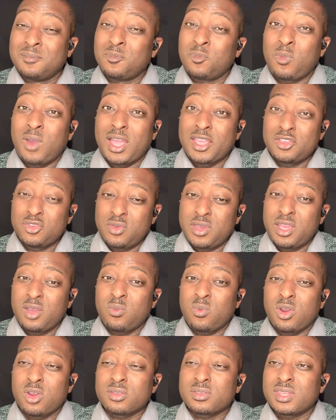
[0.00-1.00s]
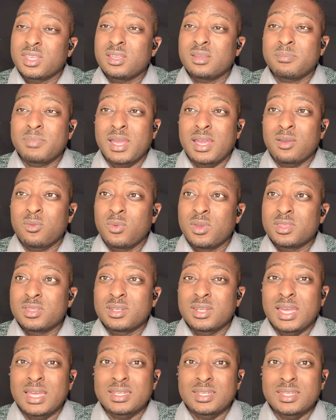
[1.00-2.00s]
while you're at work, think about whether or
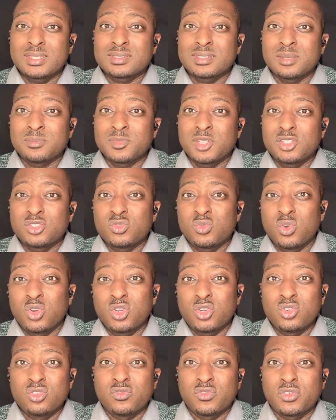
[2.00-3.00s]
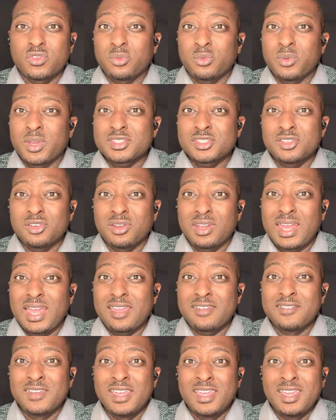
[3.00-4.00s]
not that's something that you want to do for the rest of your life,
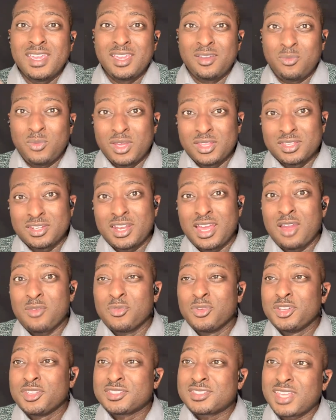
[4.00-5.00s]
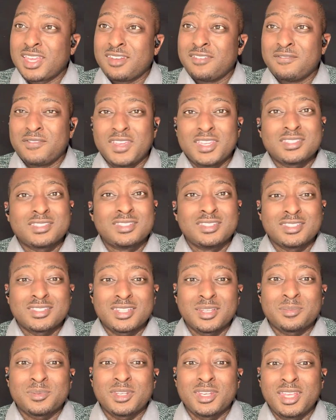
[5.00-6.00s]
and whether or not real estate investing is
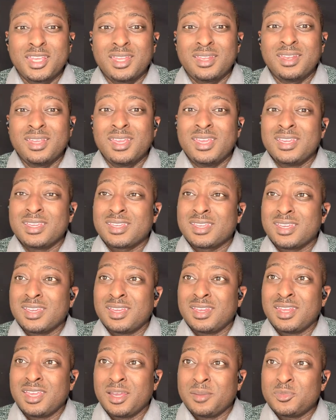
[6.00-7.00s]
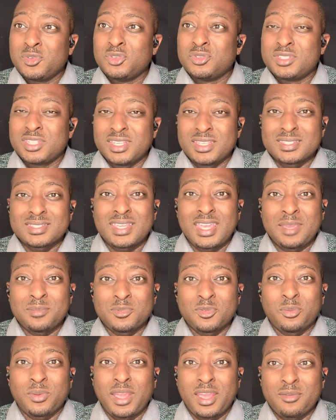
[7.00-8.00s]
something that can help you to escape
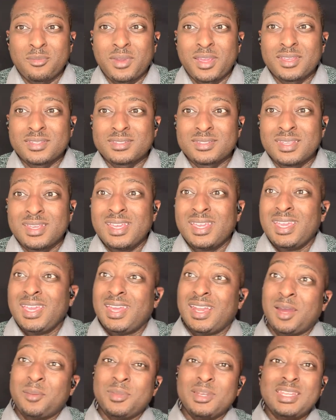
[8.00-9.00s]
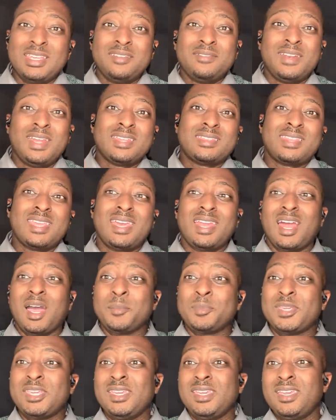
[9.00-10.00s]
the rat race. And I'm gonna leave it at that.
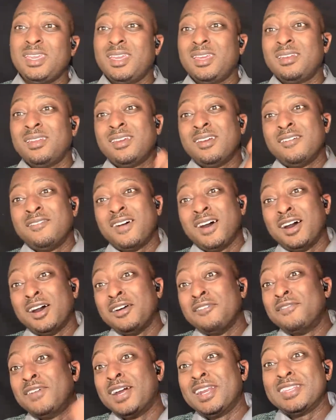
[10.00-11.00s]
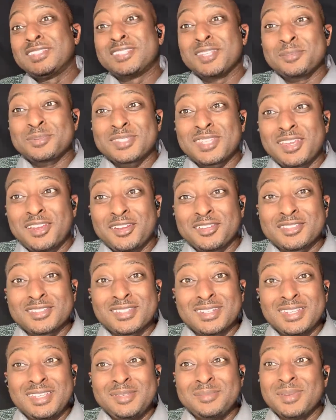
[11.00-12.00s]
I'm Ken. Bunny's upstairs
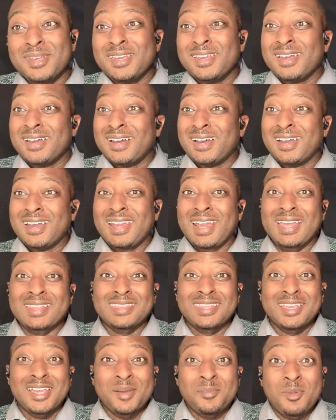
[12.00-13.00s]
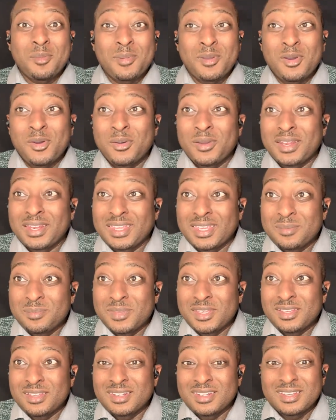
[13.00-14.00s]
sleep, and I think I'm gonna go and get
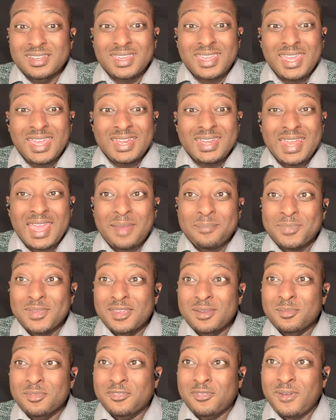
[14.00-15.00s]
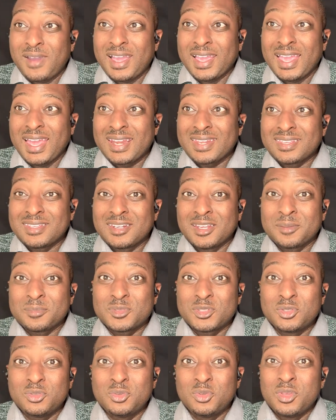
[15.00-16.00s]
me a little cat nap in before I got to get up
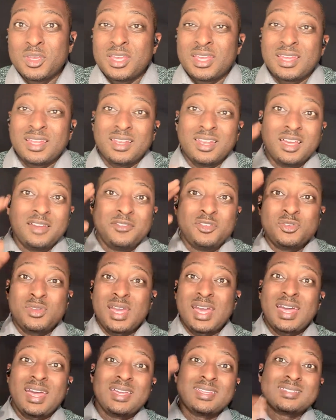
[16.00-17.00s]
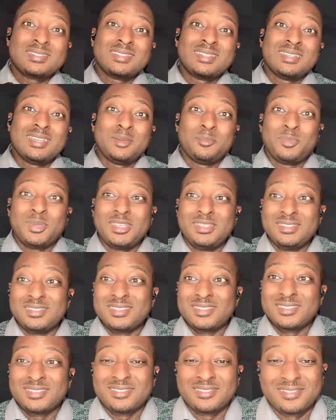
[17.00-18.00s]
too. Love you guys and
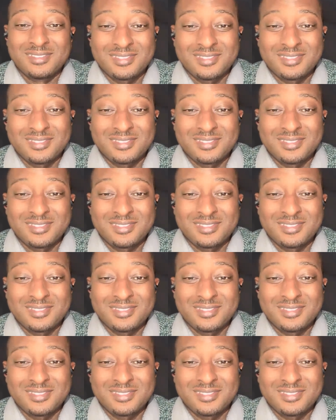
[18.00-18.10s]
peace.